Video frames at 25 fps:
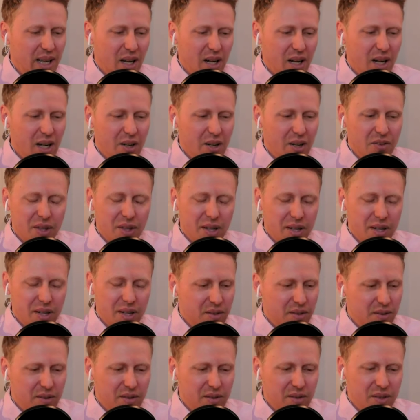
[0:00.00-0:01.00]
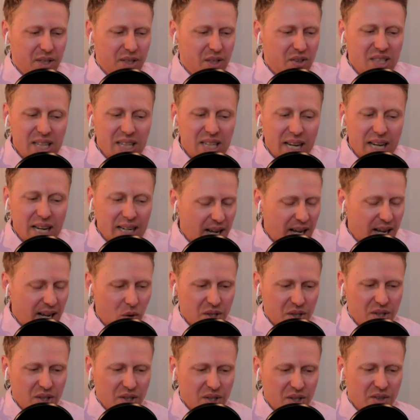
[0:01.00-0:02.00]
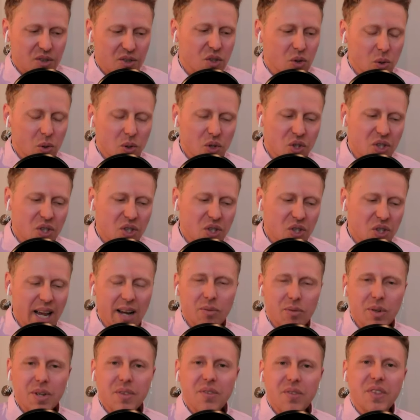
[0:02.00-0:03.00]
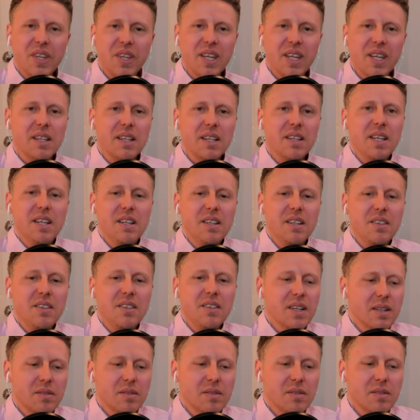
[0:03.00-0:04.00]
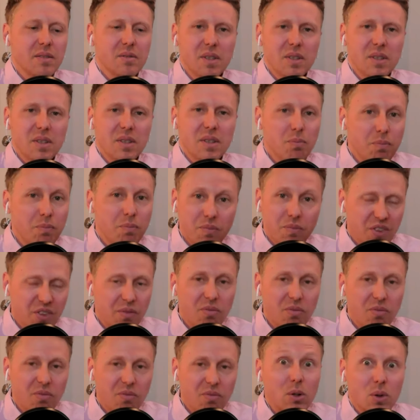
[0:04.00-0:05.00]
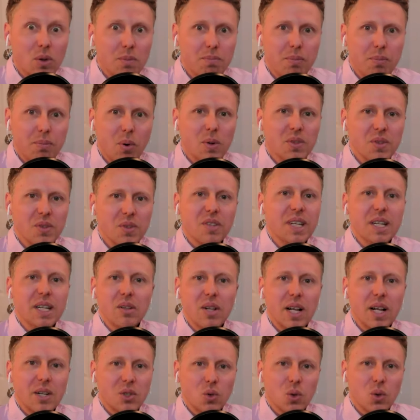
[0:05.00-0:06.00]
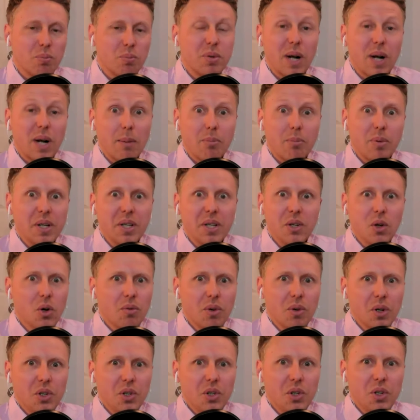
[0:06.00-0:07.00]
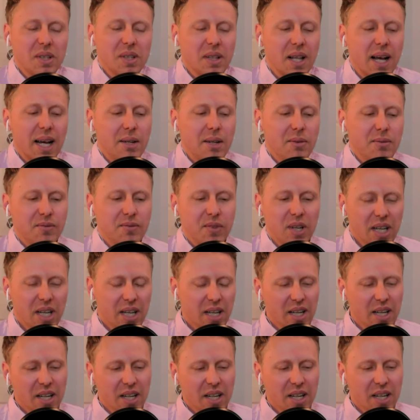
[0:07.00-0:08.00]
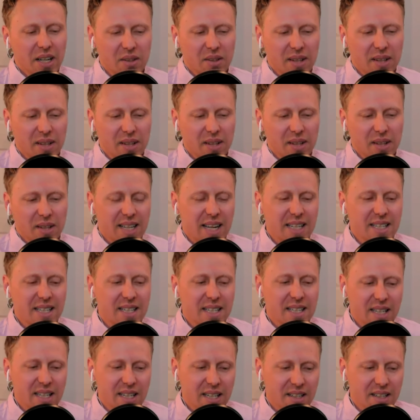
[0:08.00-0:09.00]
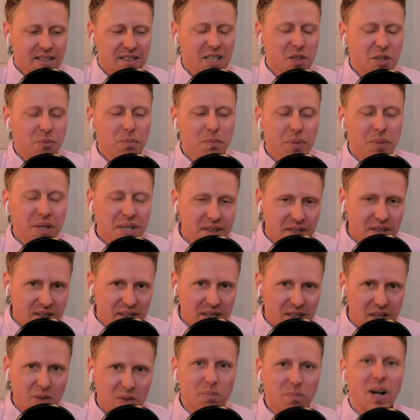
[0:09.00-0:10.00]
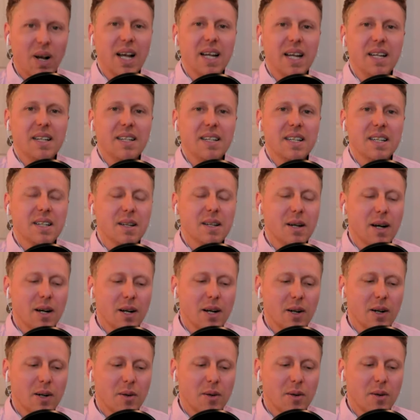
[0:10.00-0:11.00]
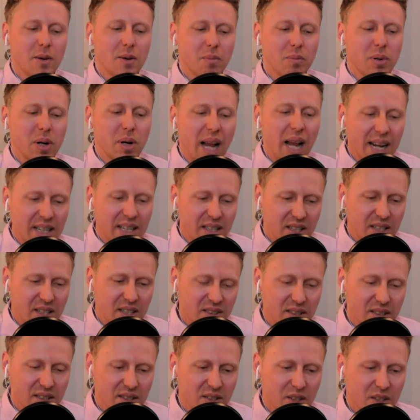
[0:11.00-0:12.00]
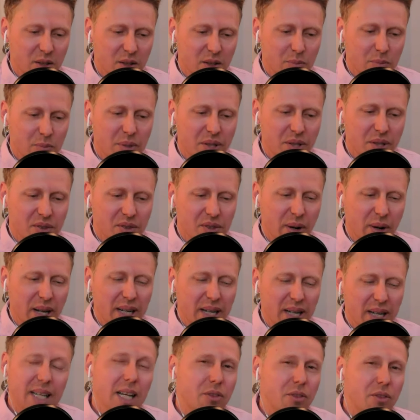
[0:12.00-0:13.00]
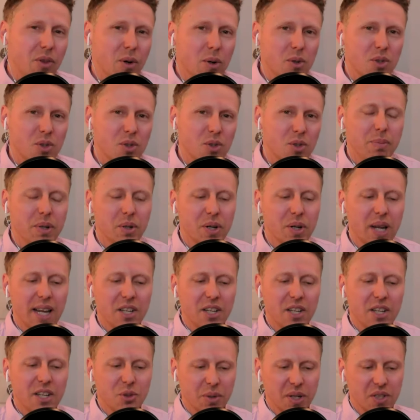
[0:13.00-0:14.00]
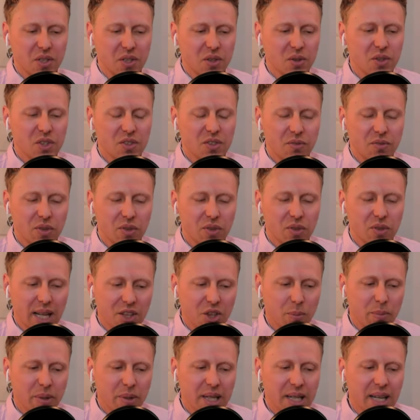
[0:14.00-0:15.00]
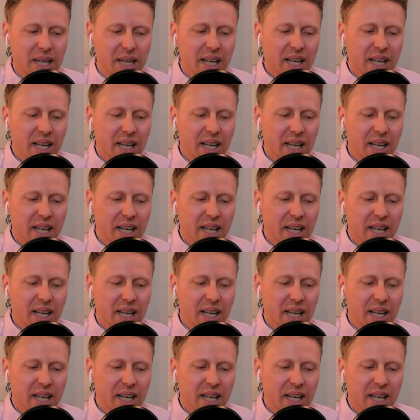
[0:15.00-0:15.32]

uh, the you know, technology is a solution to everything. The the the vital importance of intellectual property over human life you know a lot of these ideas these business minded uh, practices and business minded ethos that bill gates bring to his philanthropy